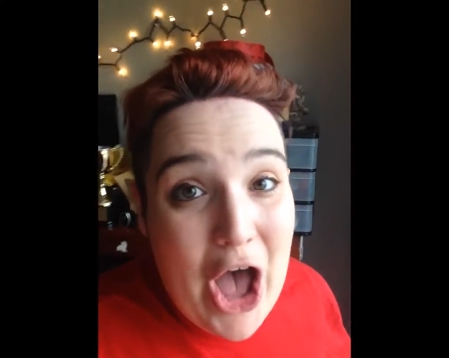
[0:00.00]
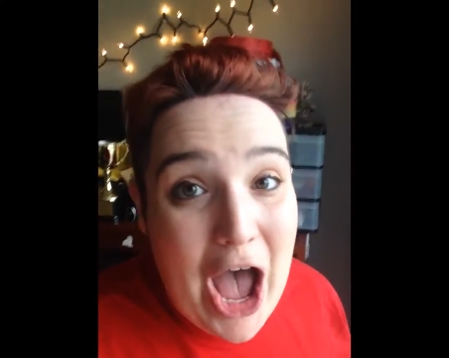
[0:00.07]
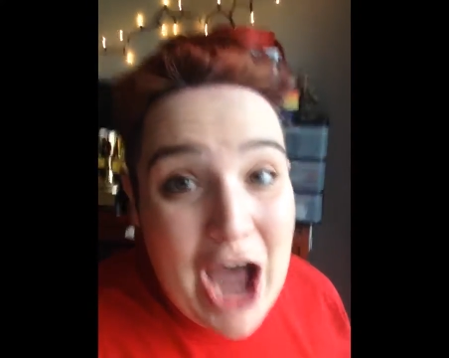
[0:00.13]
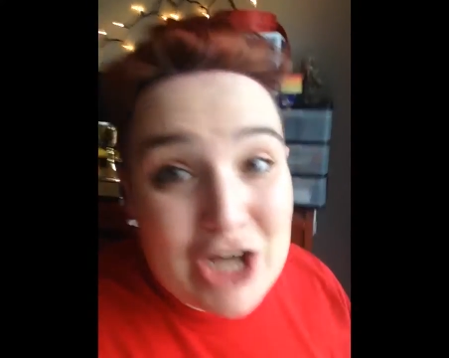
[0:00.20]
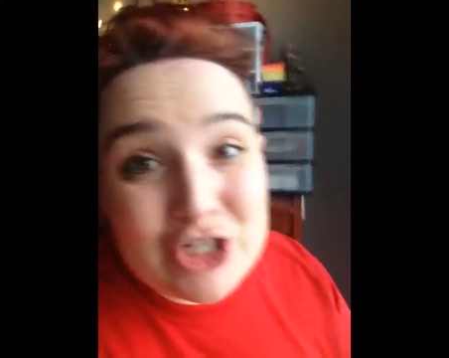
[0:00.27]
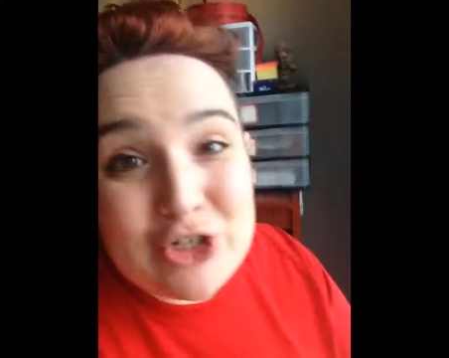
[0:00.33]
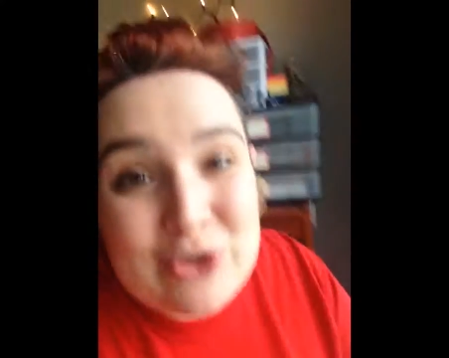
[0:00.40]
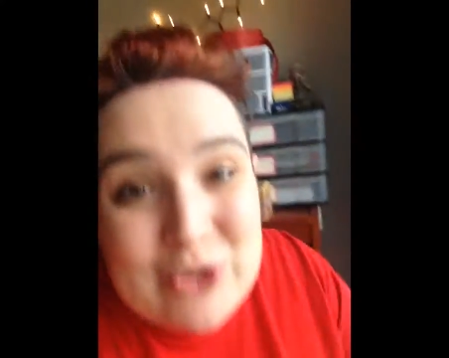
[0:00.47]

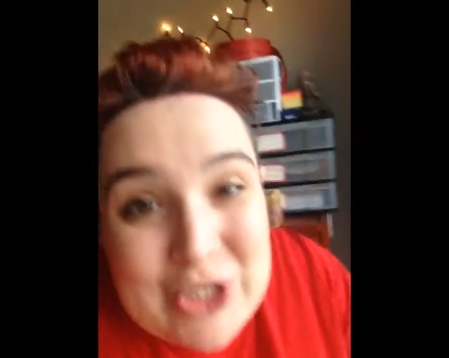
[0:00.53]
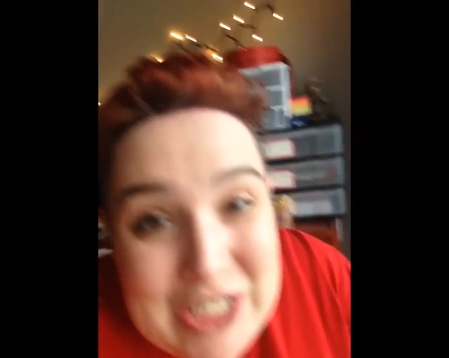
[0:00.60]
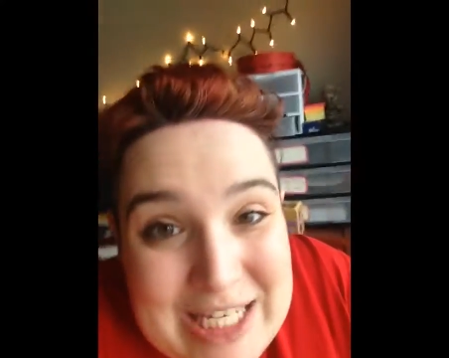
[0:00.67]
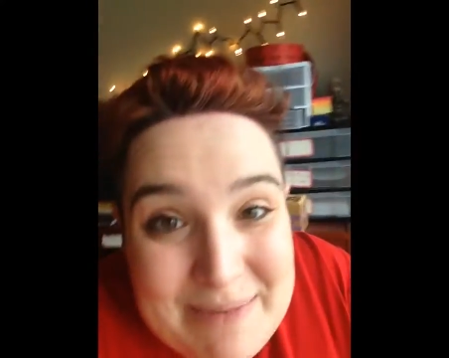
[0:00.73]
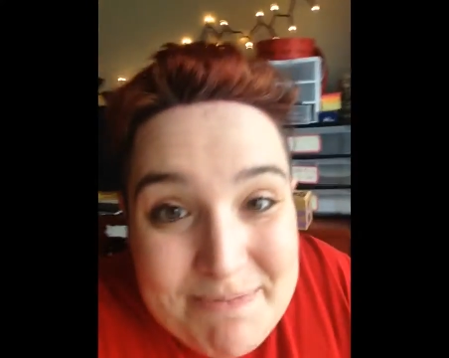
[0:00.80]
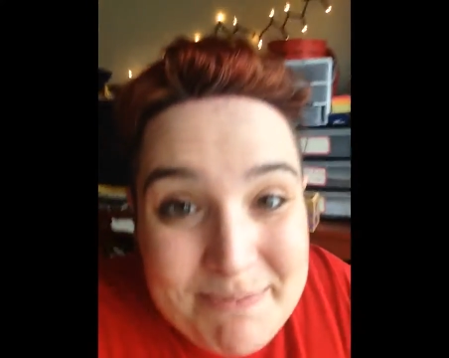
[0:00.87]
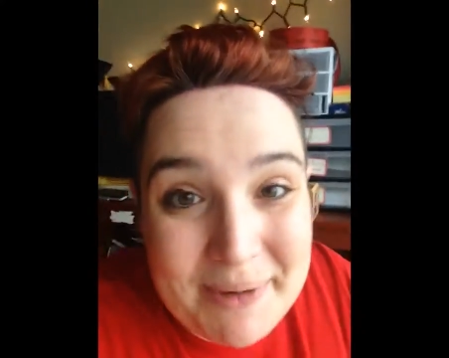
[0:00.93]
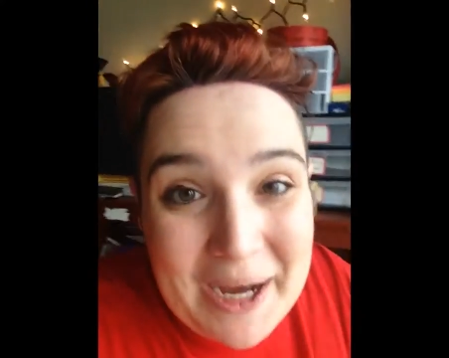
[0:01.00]
As you
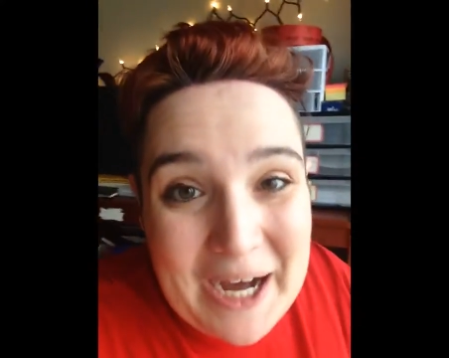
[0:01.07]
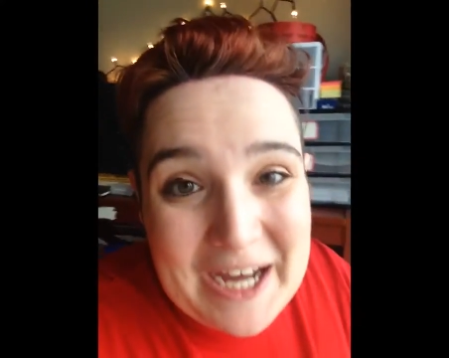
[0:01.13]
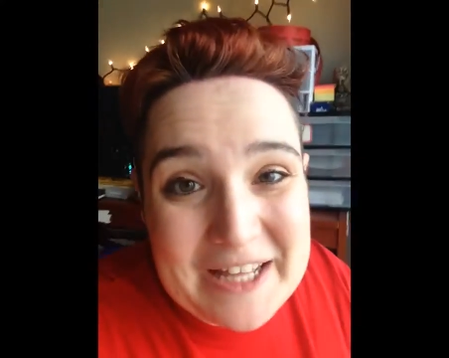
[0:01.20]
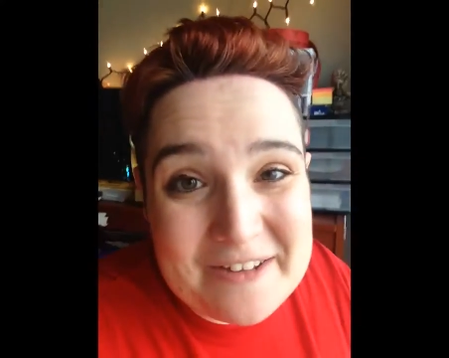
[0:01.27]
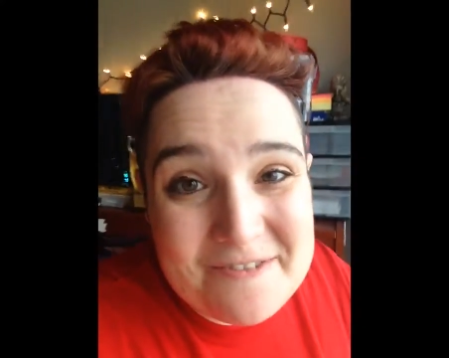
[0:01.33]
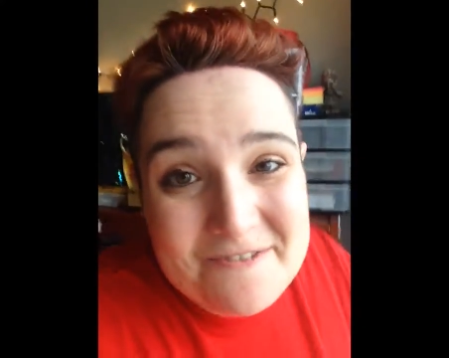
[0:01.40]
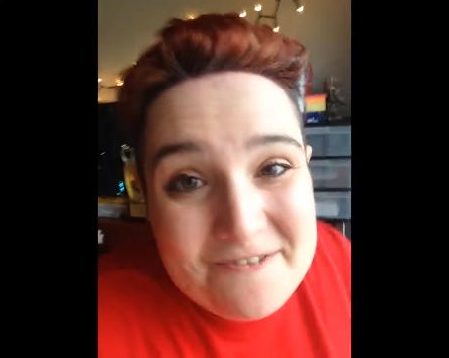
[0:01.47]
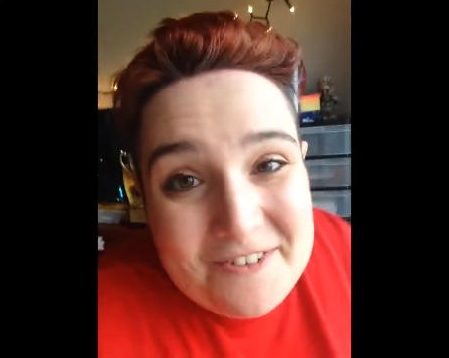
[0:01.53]
sit by
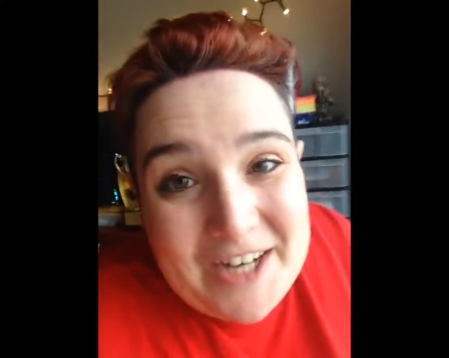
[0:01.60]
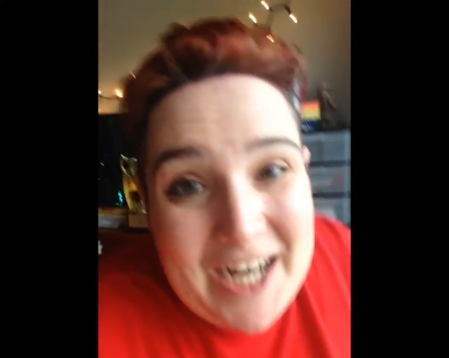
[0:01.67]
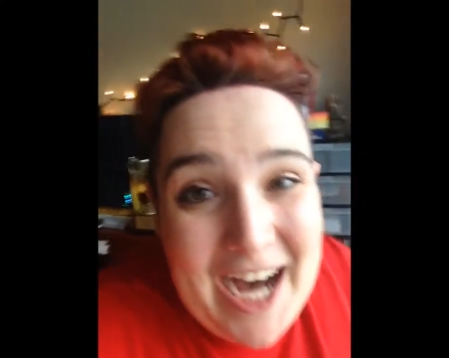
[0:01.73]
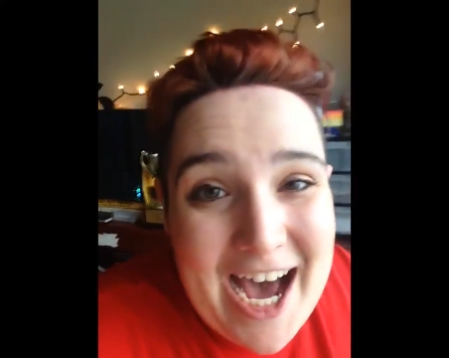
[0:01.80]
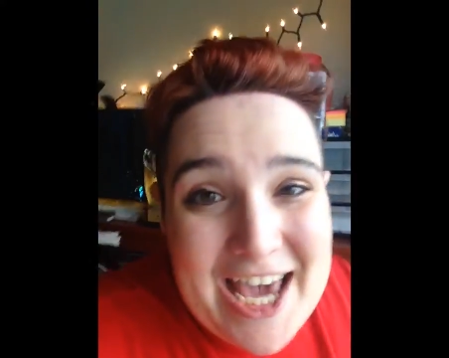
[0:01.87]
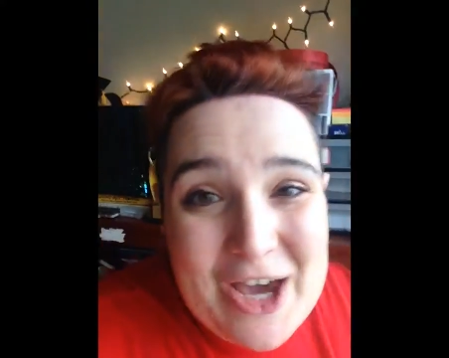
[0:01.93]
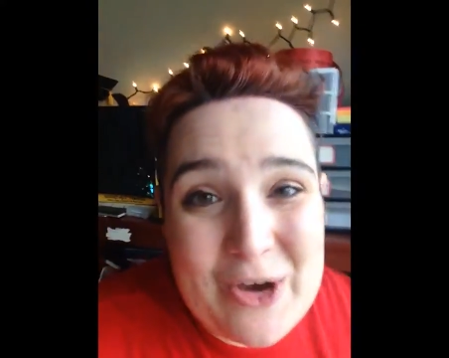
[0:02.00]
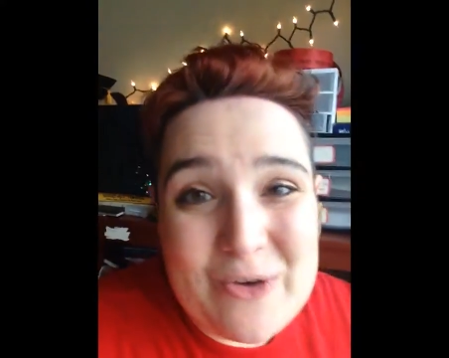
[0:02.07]
the
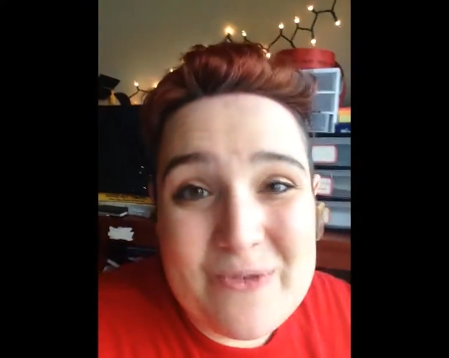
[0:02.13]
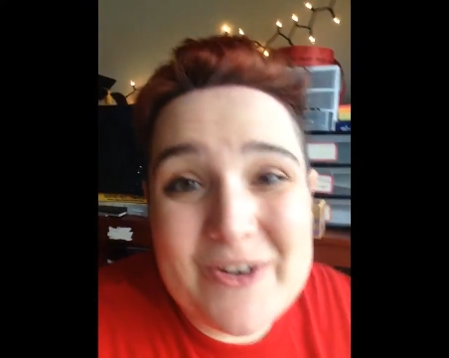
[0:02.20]
fire,